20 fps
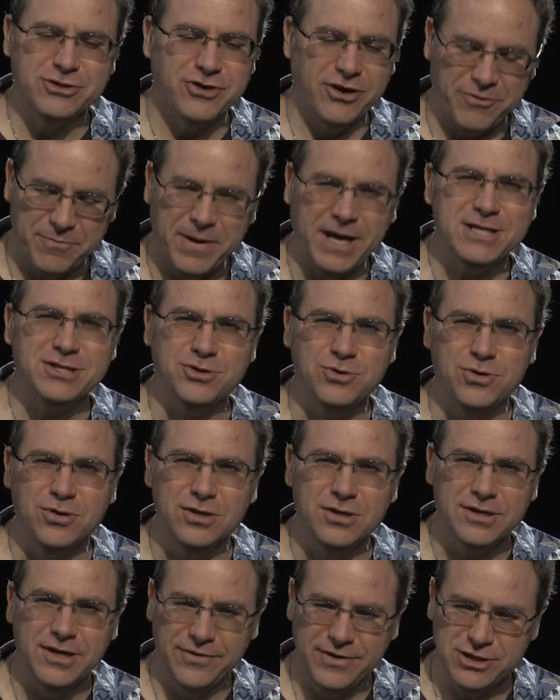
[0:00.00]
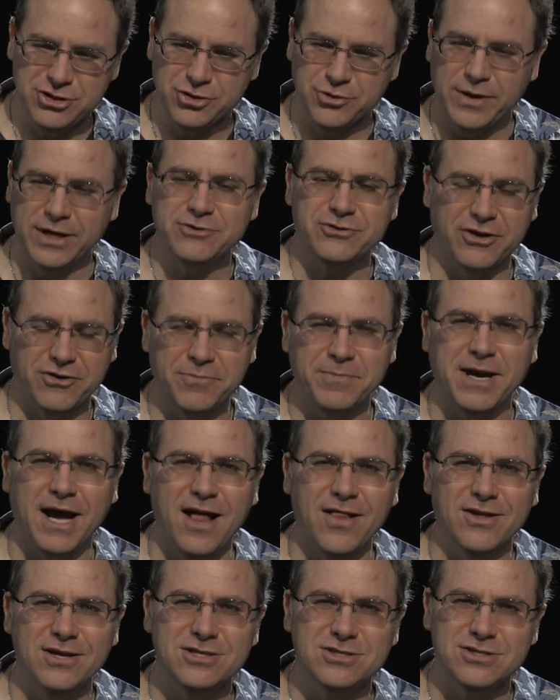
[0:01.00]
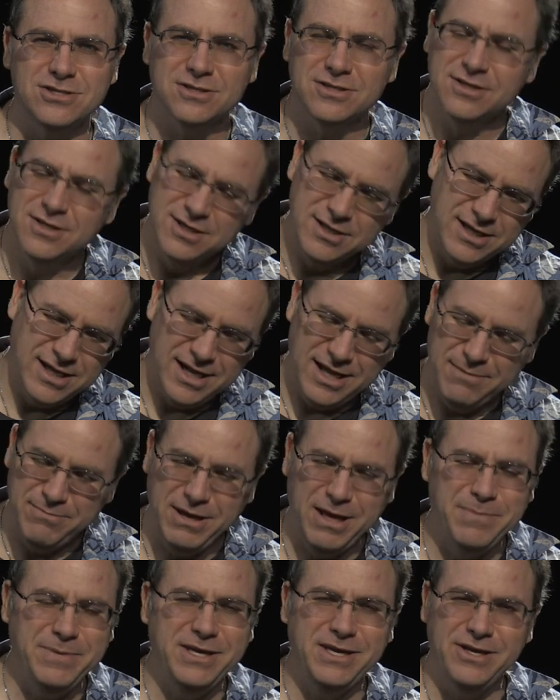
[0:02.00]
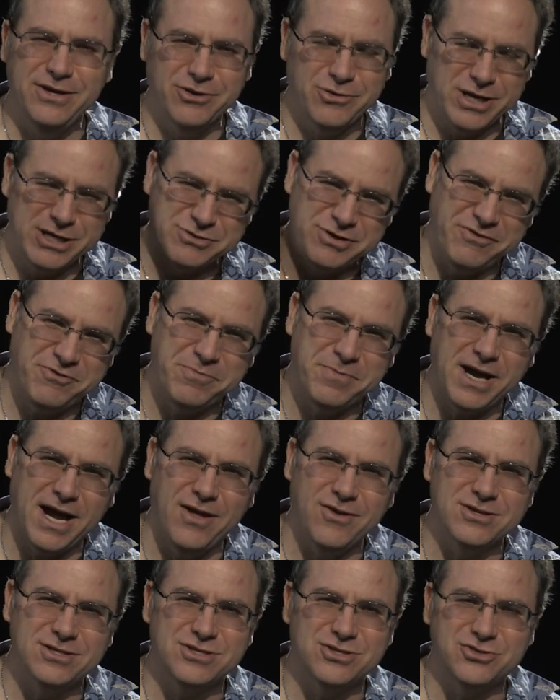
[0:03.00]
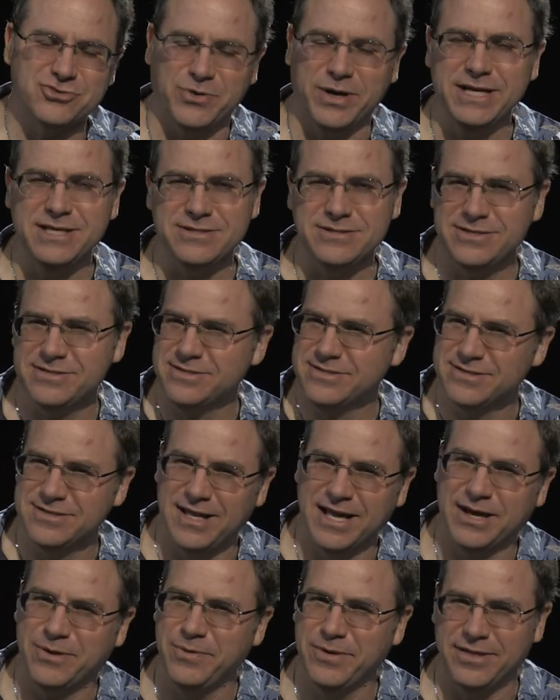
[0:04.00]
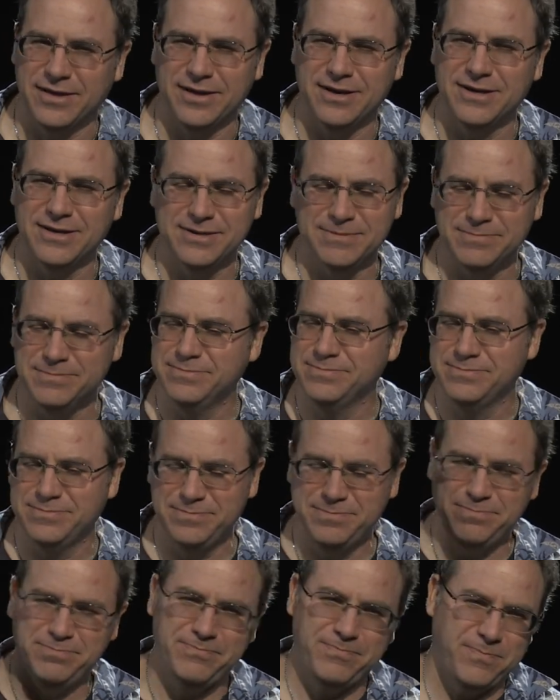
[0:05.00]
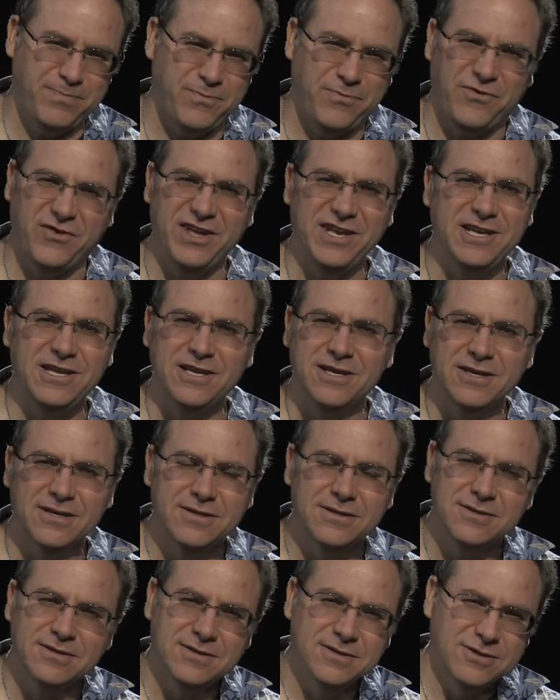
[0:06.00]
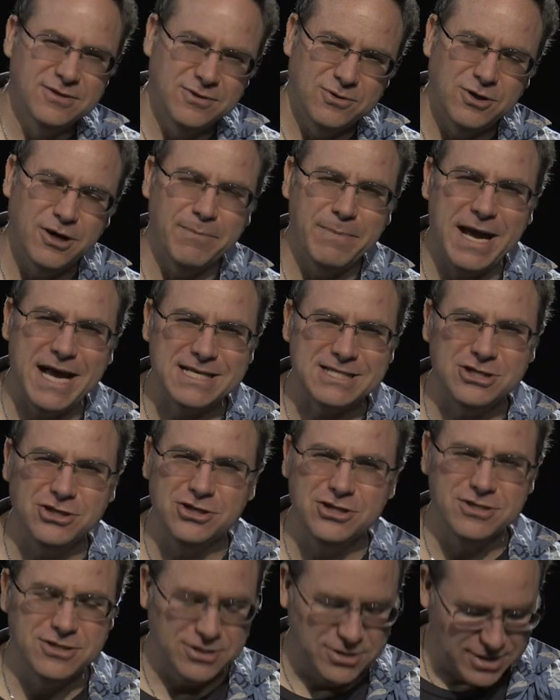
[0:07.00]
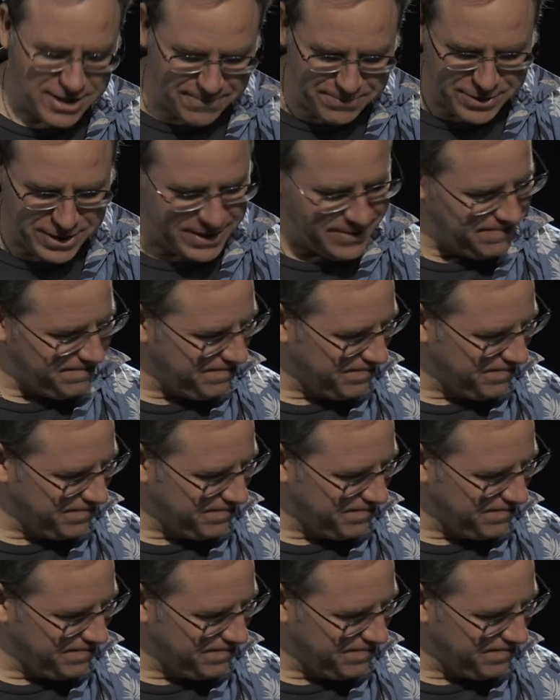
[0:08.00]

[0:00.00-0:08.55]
from high school. Then you should graduate from college. And maybe you graduate from college twice, like with a FID or a master's or something.